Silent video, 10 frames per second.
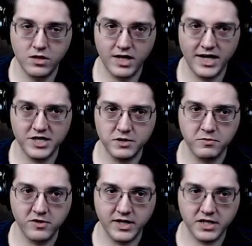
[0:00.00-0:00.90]
I just
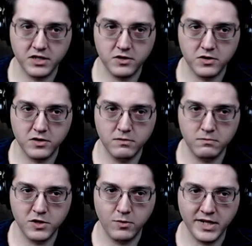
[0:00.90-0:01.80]
put like
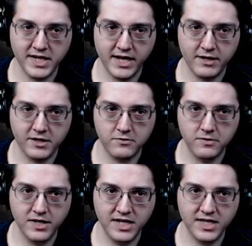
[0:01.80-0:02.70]
20 down. I
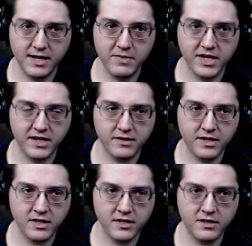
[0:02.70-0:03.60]
don't need that many, I
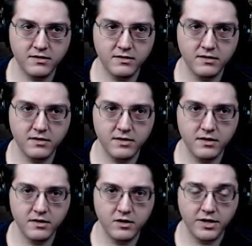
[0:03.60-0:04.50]
think.
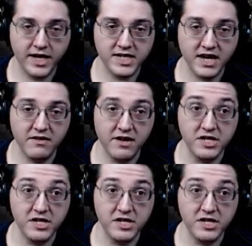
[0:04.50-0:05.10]
Oh yeah, I, de I